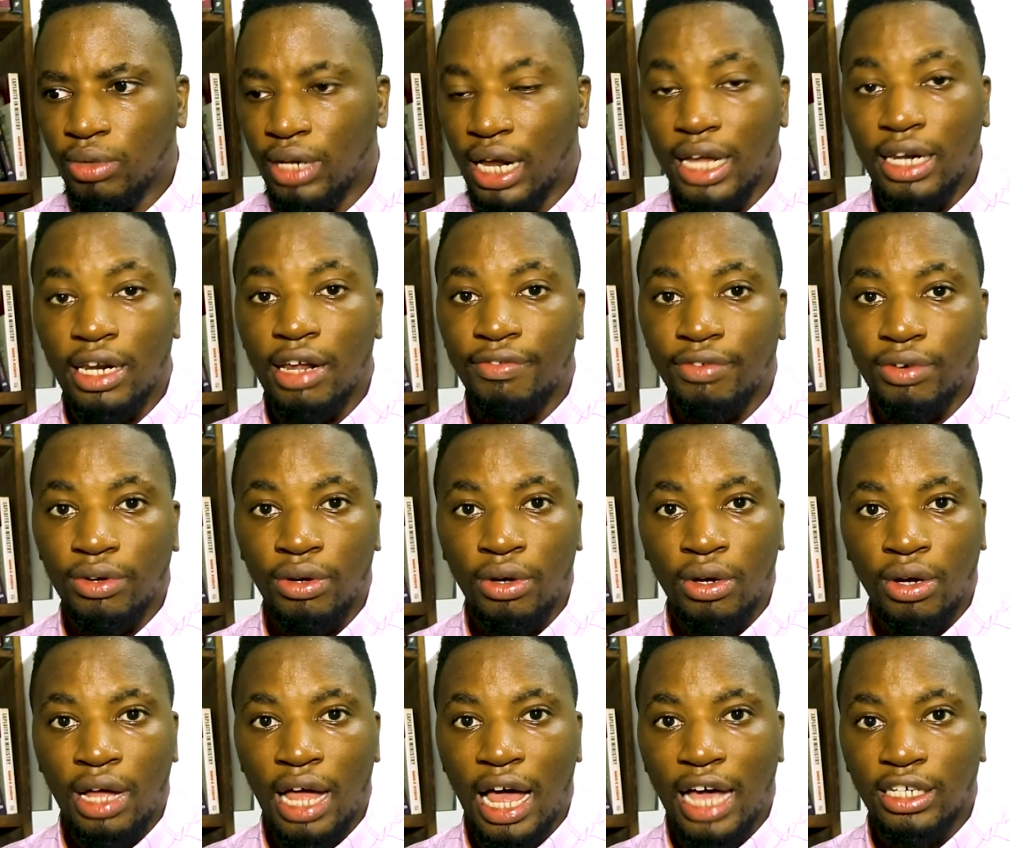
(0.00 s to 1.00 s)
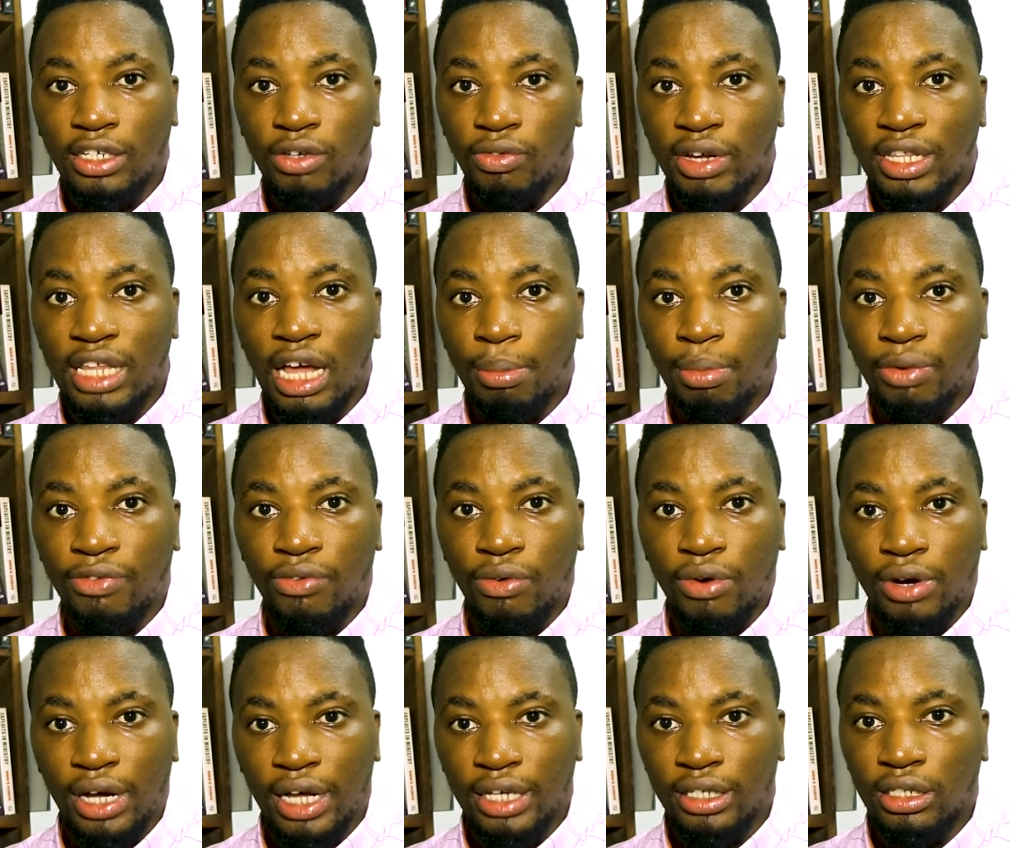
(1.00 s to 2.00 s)
And I'd never actually read that
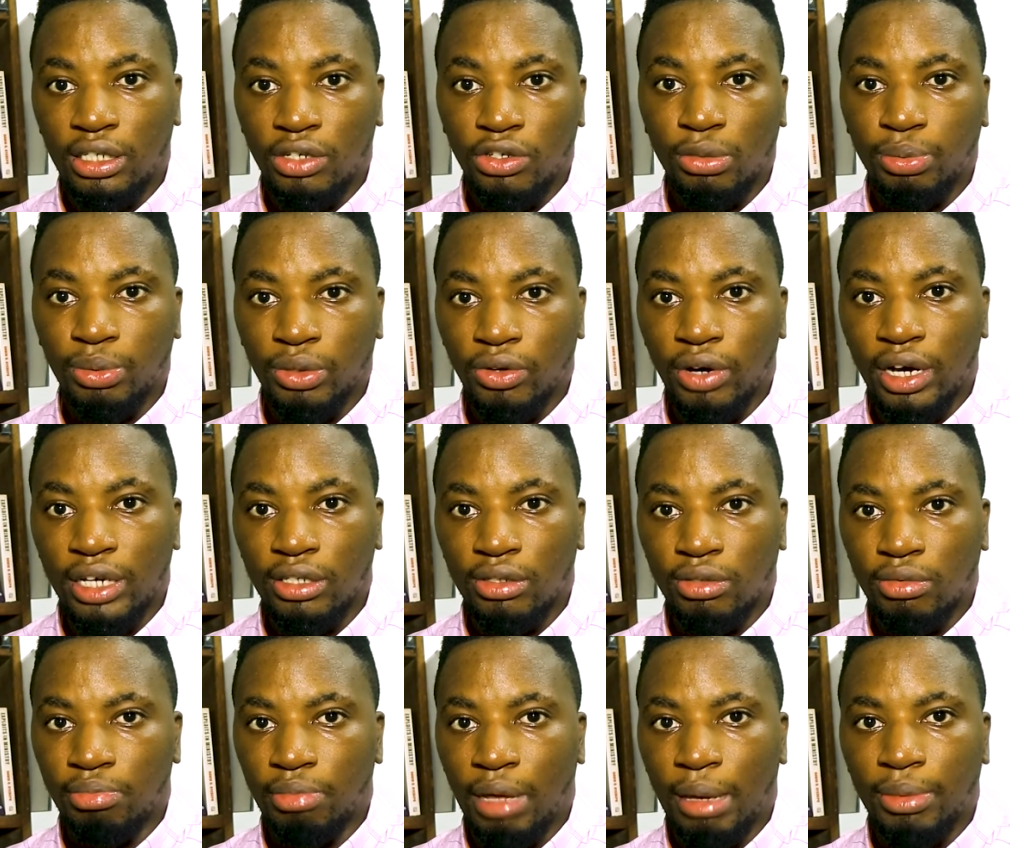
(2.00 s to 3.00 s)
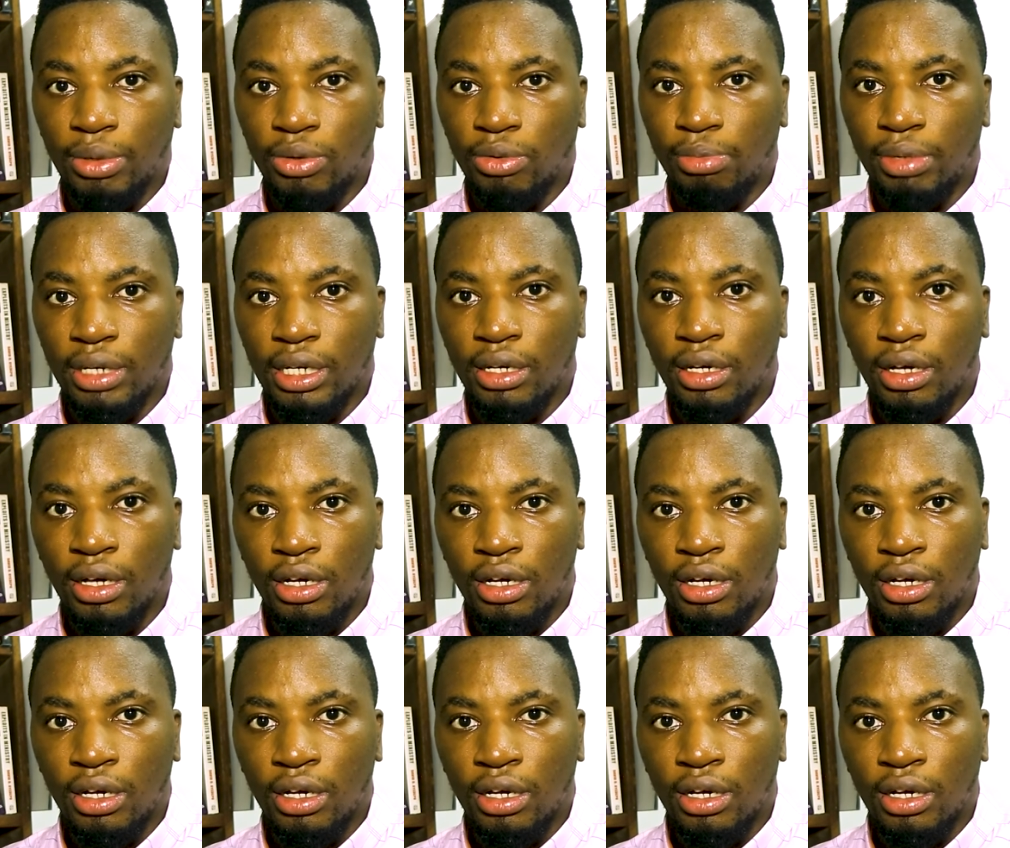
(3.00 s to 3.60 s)
before. As the series progressed, maybe it would be